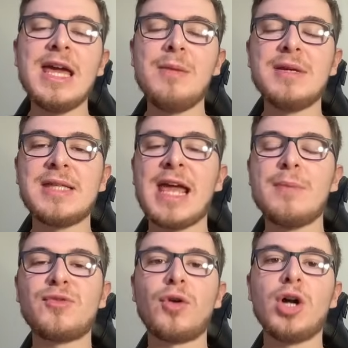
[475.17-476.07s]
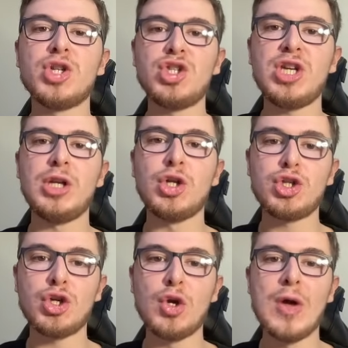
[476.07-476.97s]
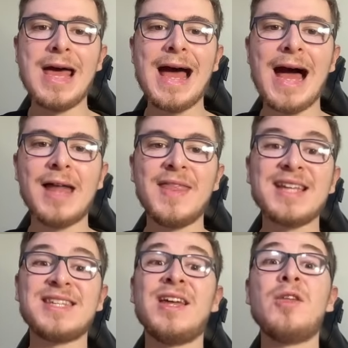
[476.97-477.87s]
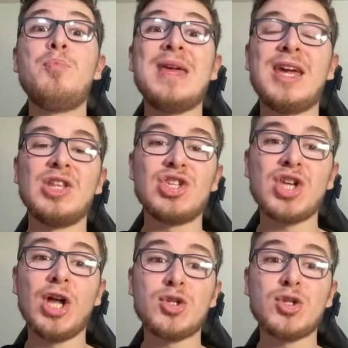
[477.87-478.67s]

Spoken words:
He missed the games for Argentina too, and that's another big concern.